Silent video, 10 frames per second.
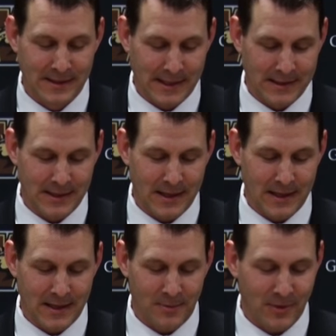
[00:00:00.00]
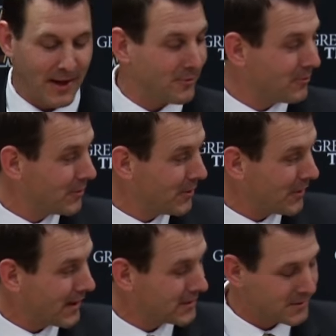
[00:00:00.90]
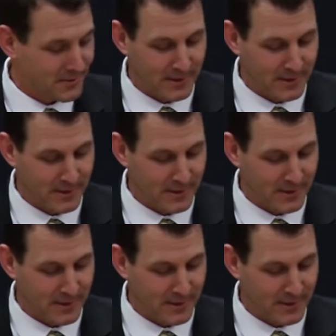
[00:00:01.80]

and I'm thankful for you guys.